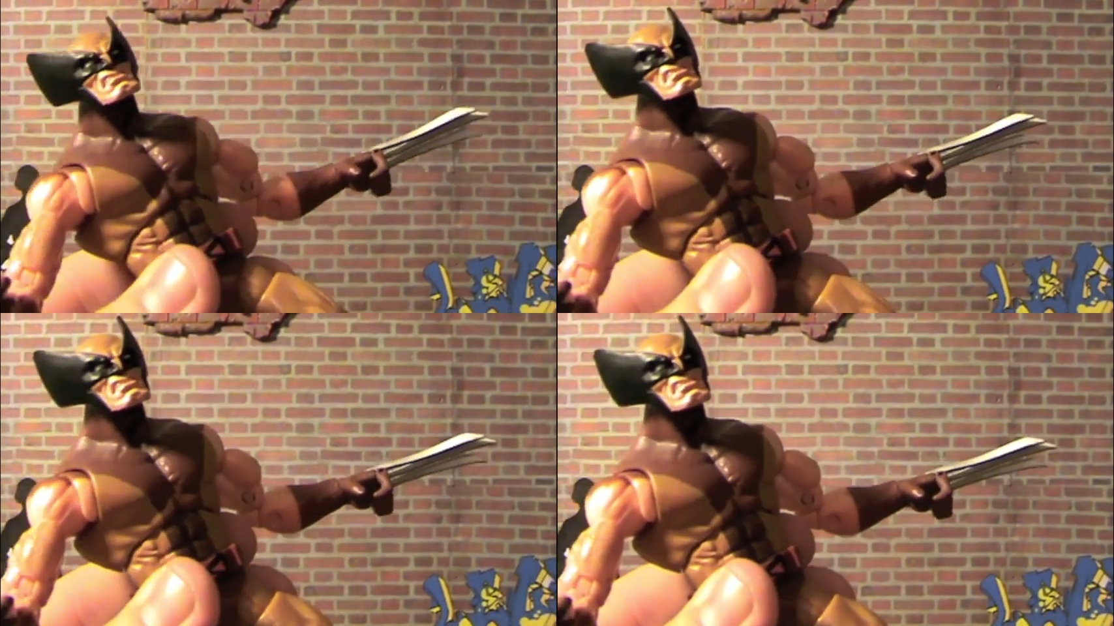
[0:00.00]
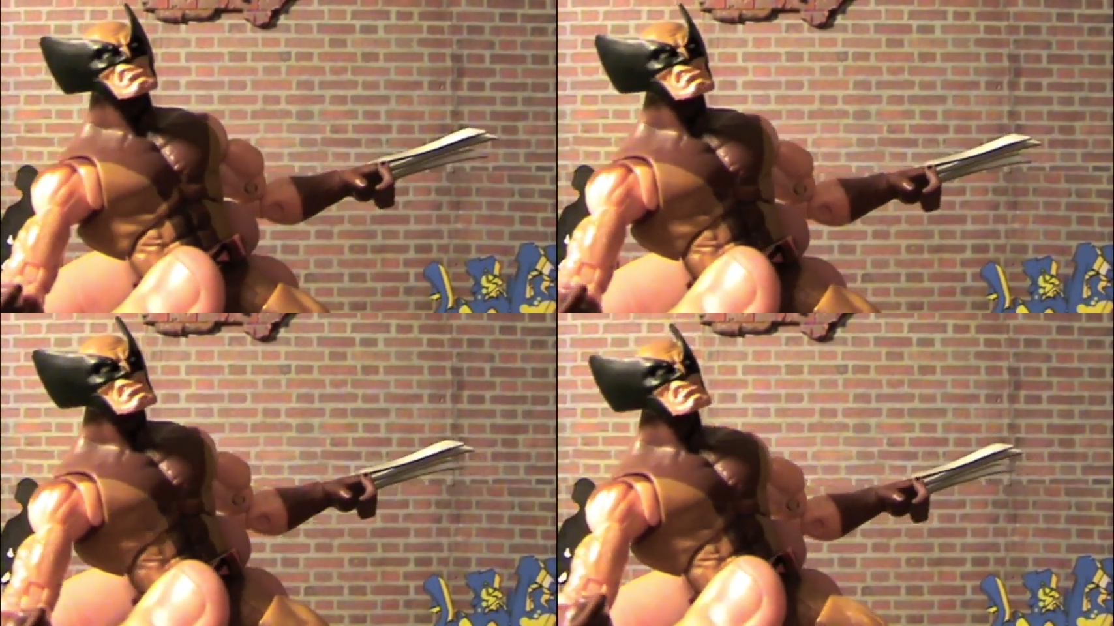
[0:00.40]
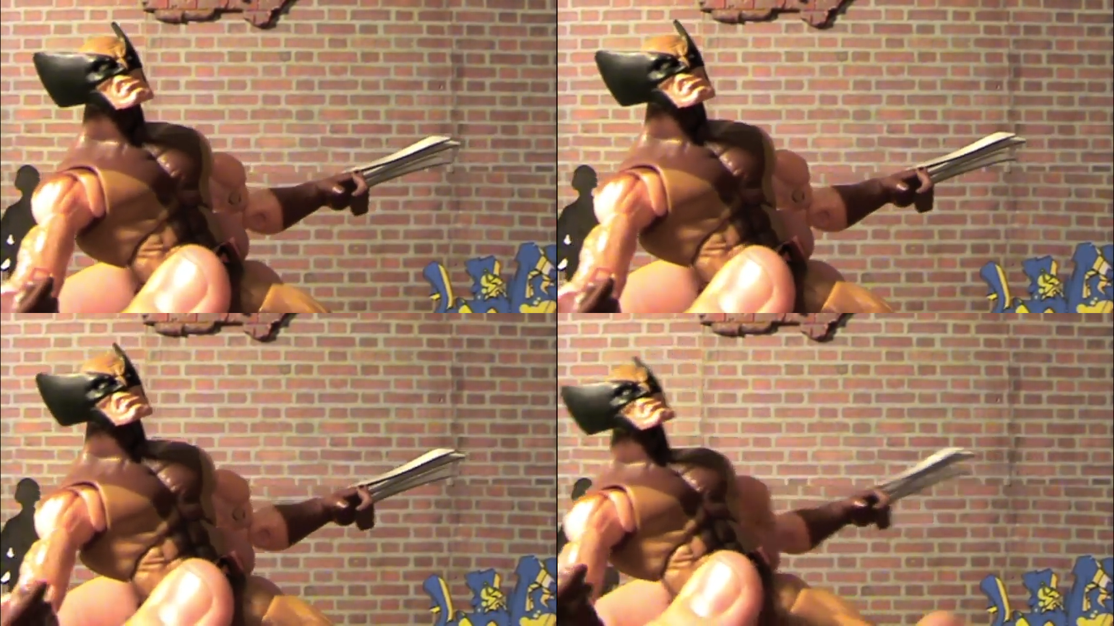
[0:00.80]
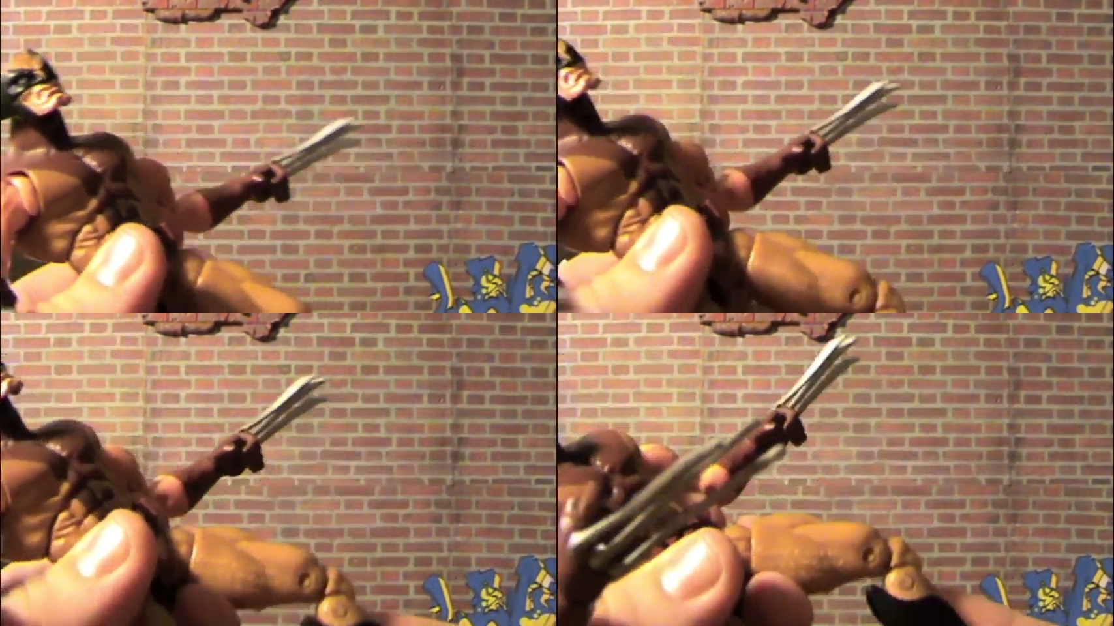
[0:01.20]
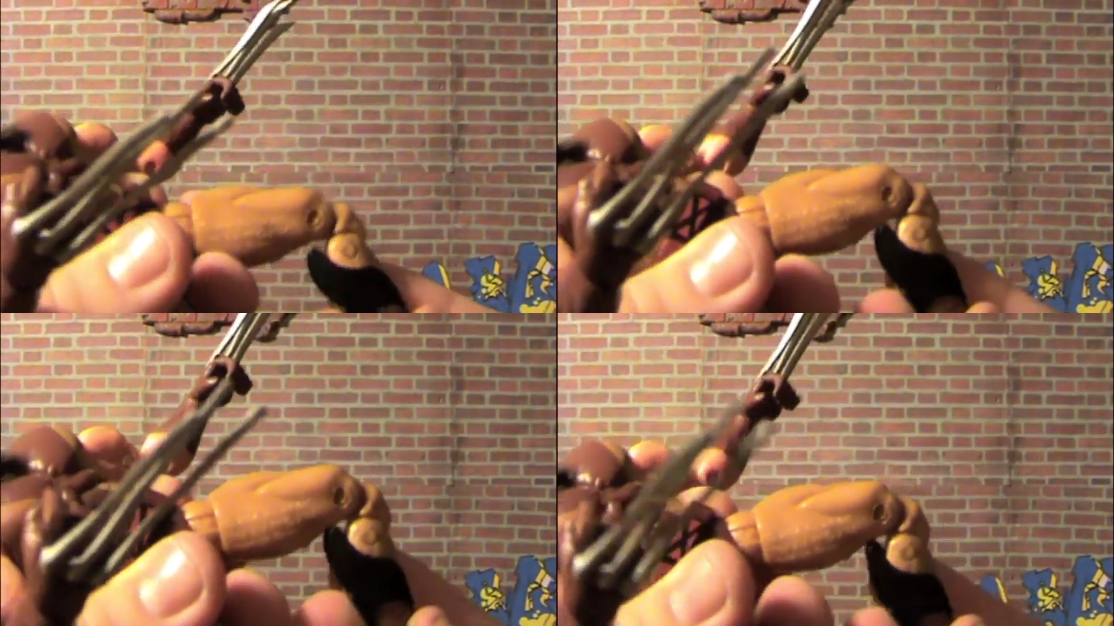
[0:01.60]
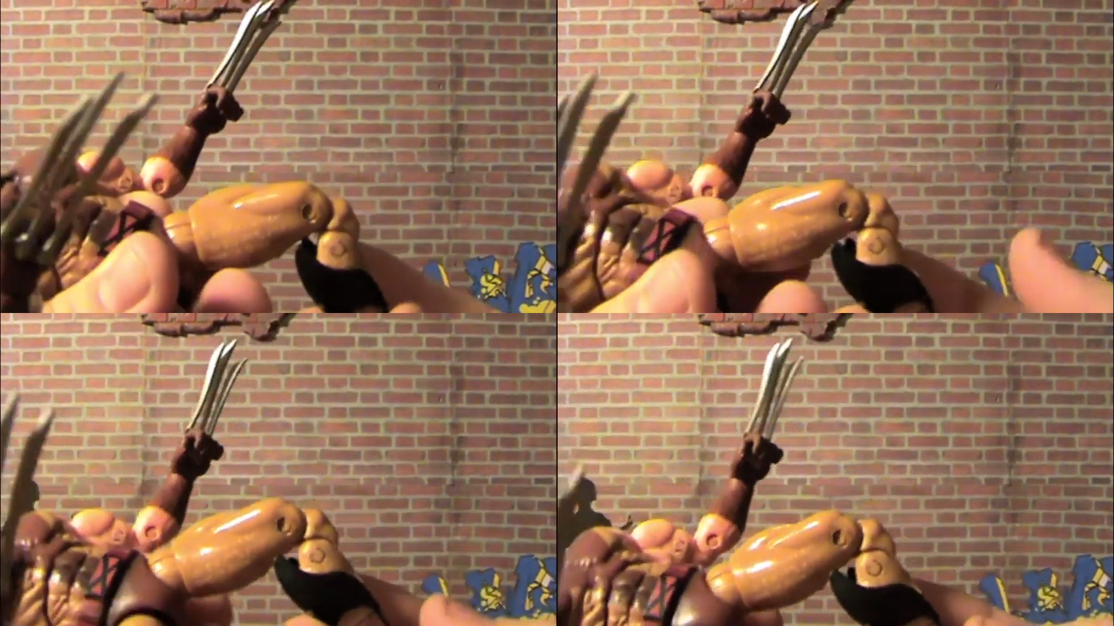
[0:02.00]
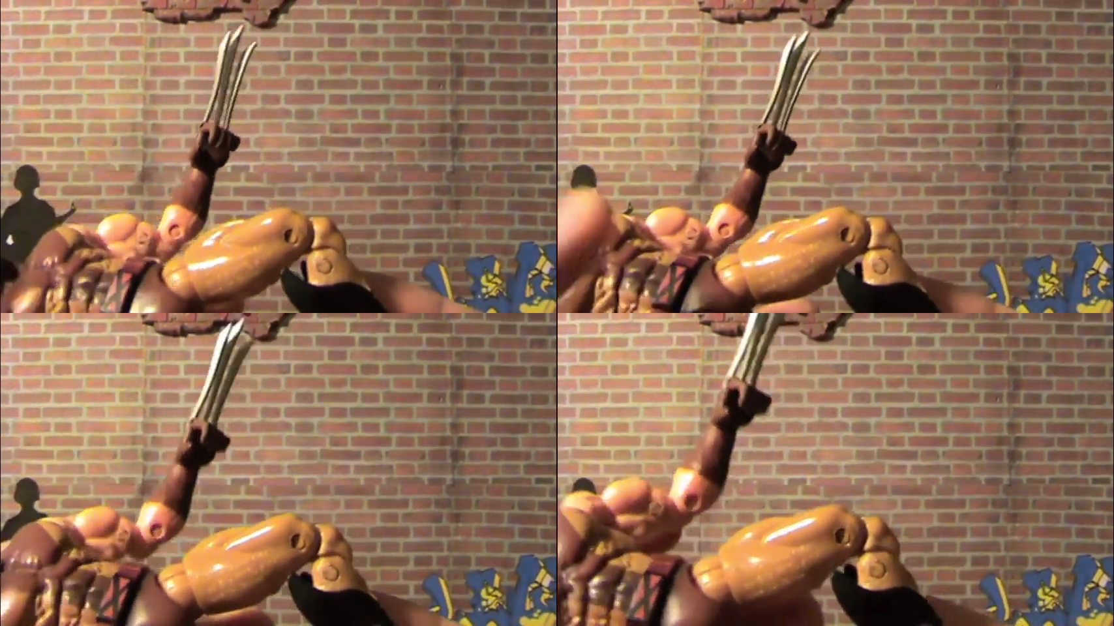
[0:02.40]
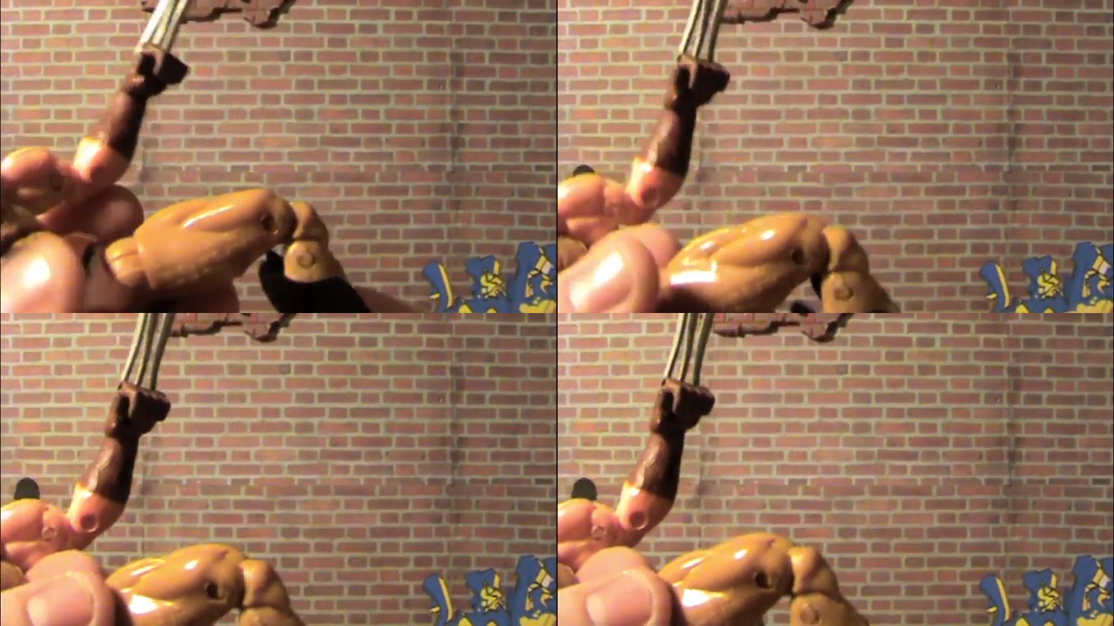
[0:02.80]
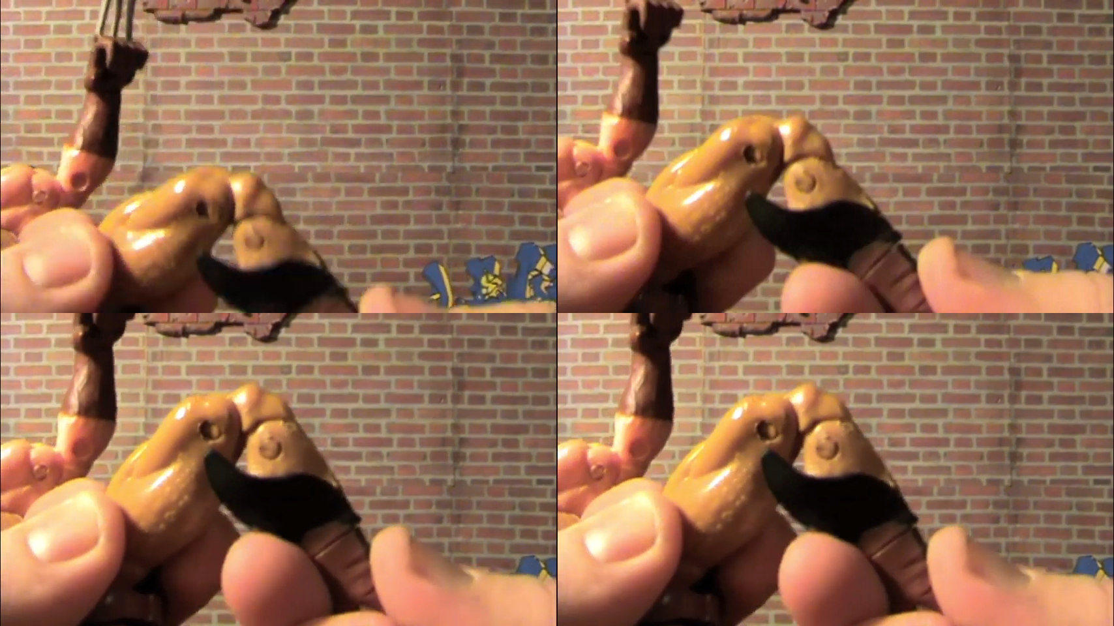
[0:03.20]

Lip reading: (no speaker visible)